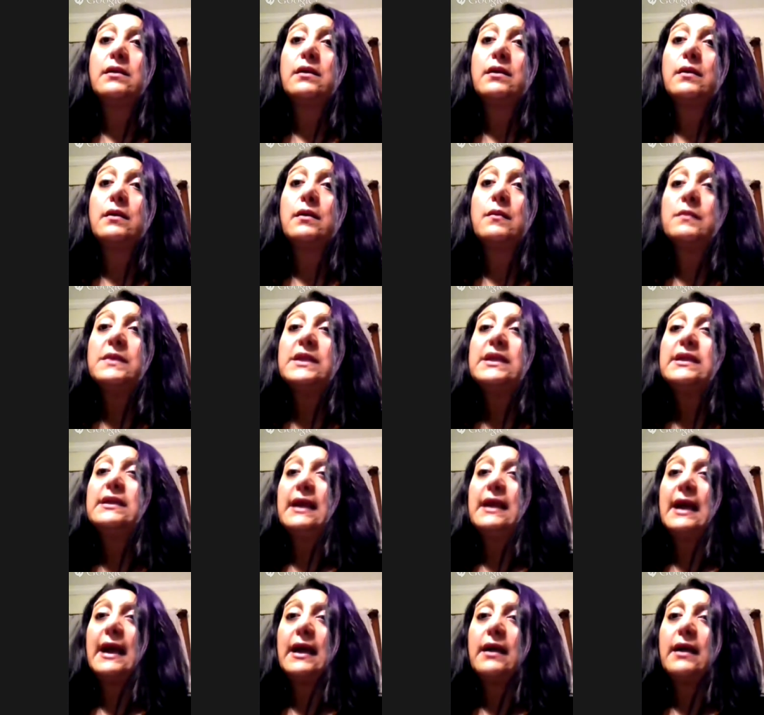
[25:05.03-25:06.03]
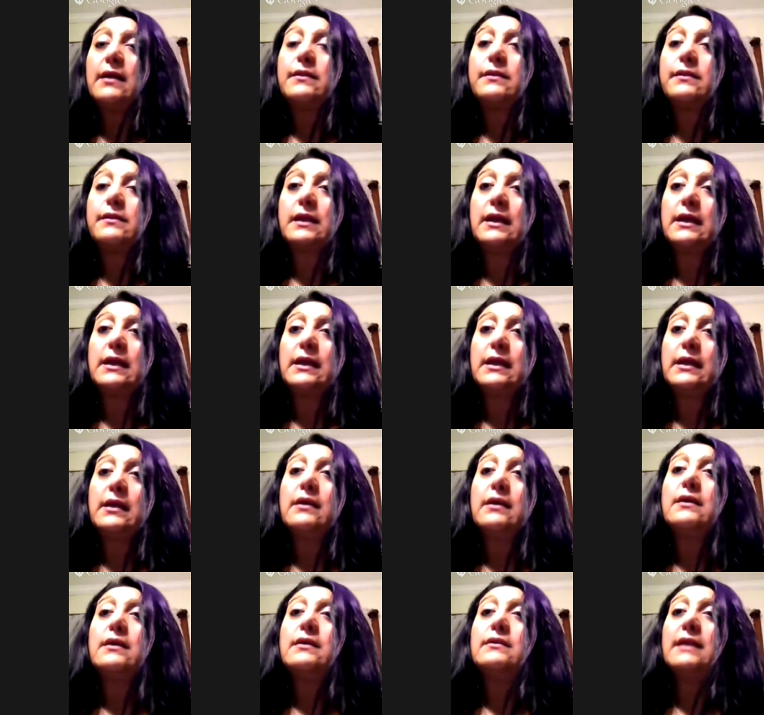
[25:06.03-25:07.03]
me as a
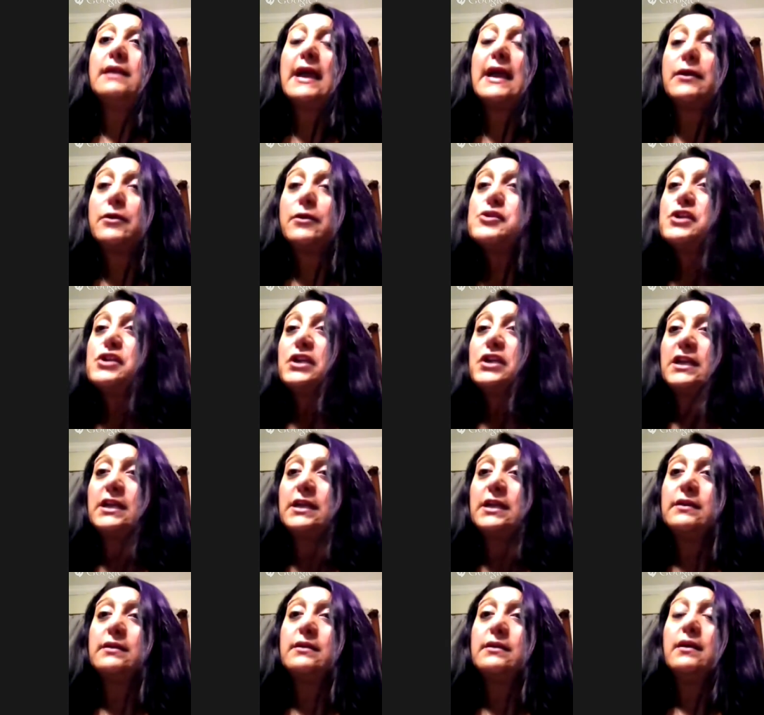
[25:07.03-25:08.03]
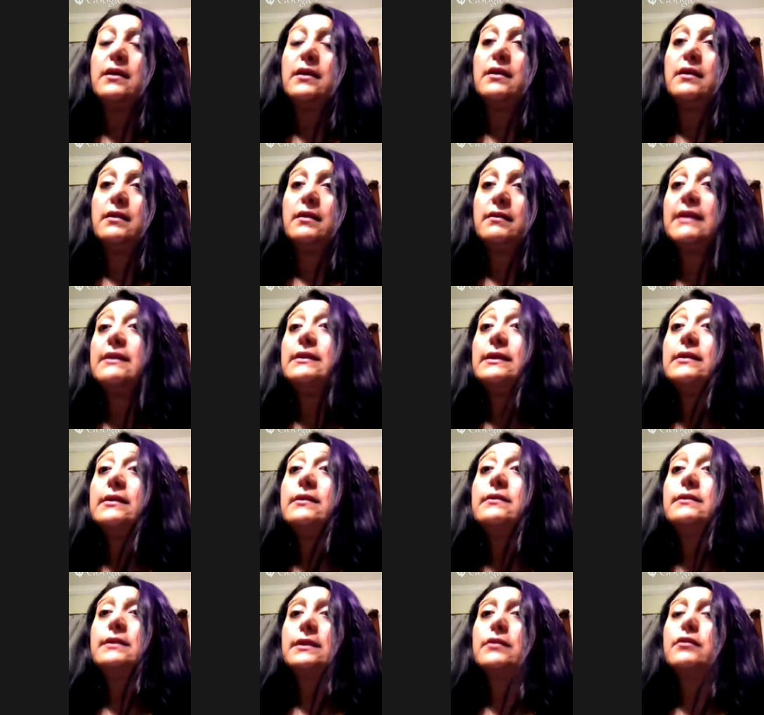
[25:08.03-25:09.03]
energy that
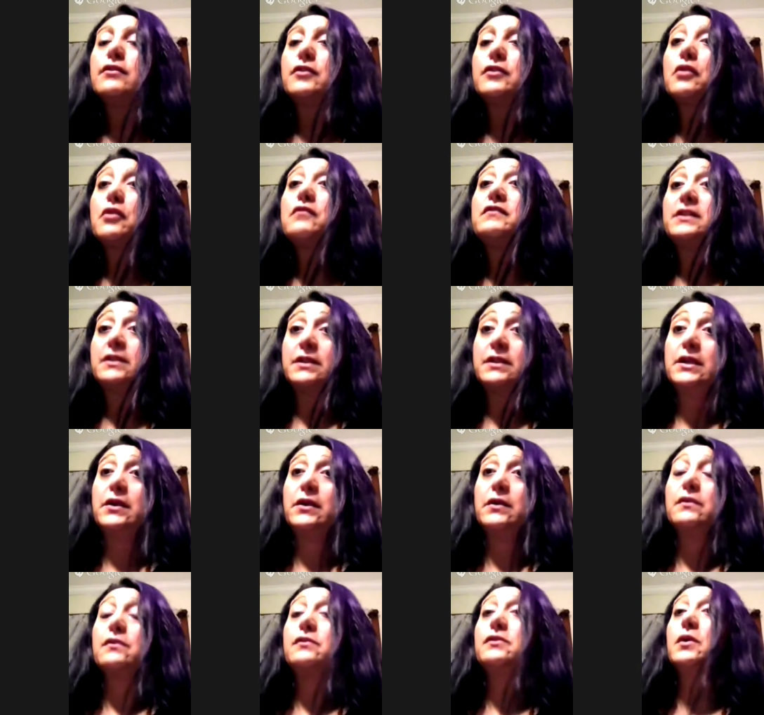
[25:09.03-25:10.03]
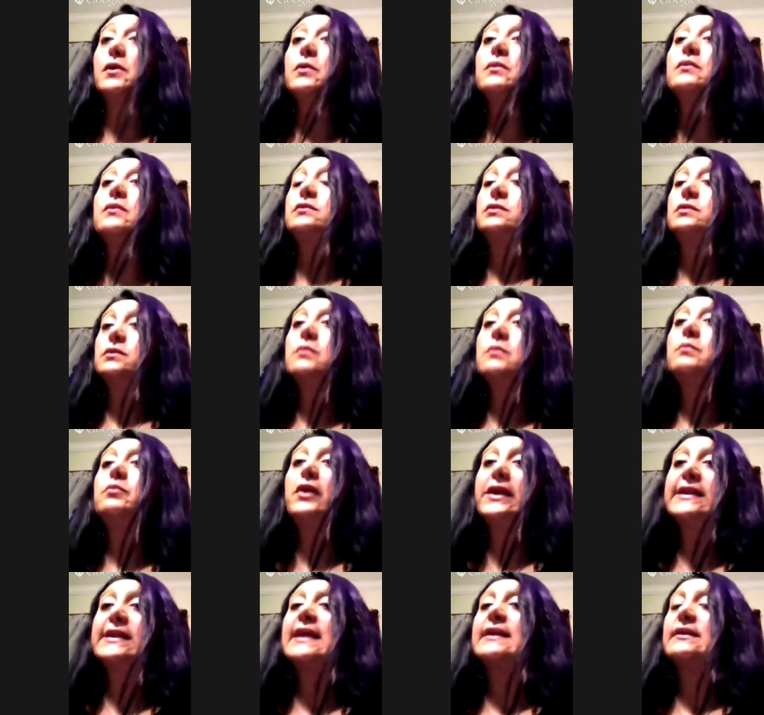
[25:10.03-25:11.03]
is in service here. So to
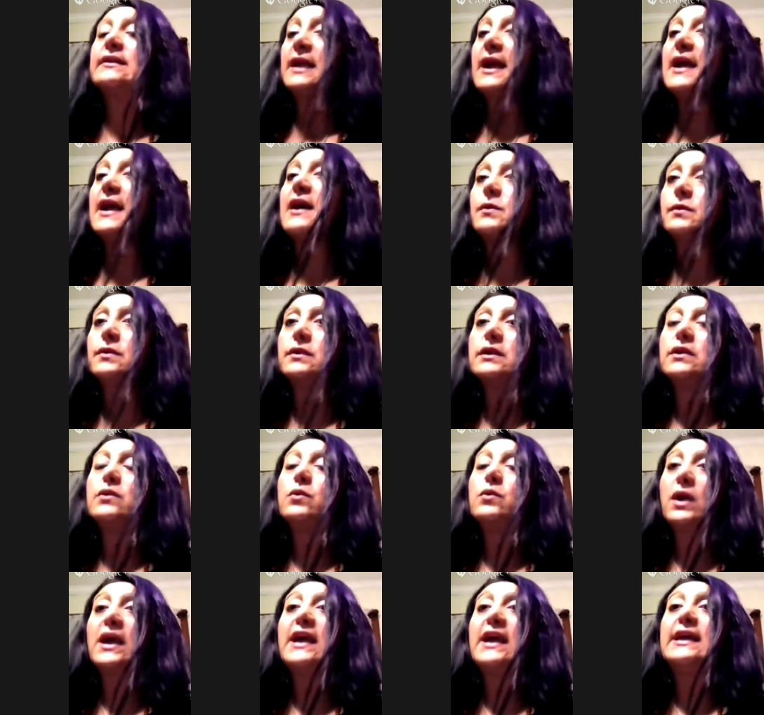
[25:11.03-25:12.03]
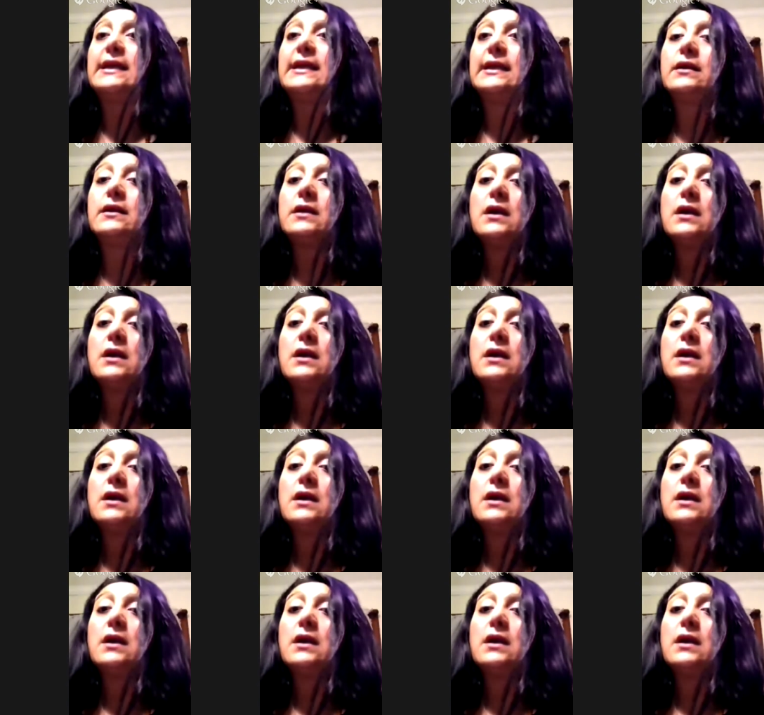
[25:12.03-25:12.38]
break that down in a way,